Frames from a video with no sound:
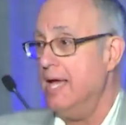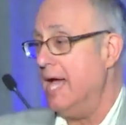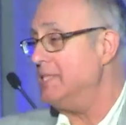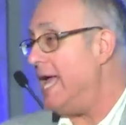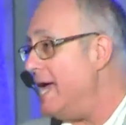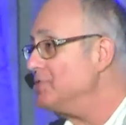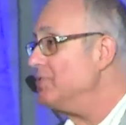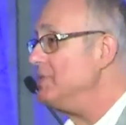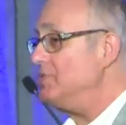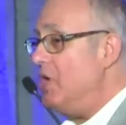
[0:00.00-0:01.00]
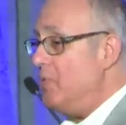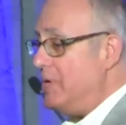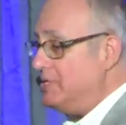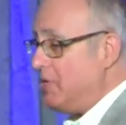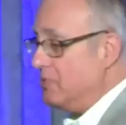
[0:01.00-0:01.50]
And the answer is no,
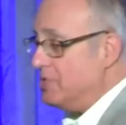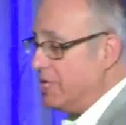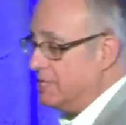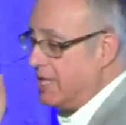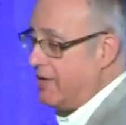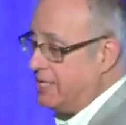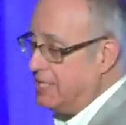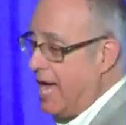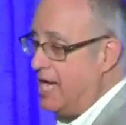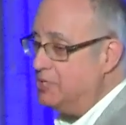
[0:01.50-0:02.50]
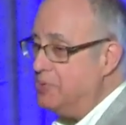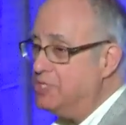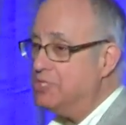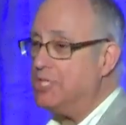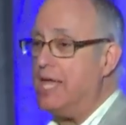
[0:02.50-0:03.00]
we don't think Larry lies. We
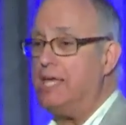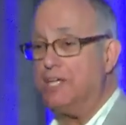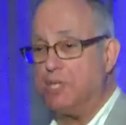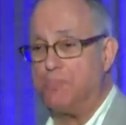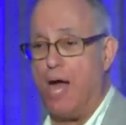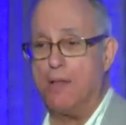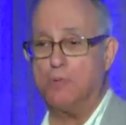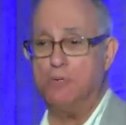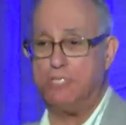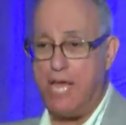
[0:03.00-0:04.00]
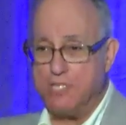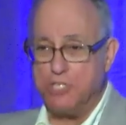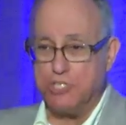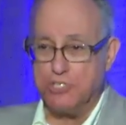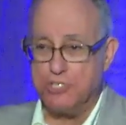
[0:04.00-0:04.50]
just say he has a problem with
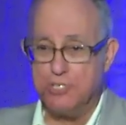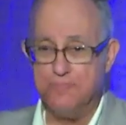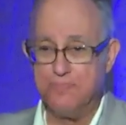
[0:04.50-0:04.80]
tenses.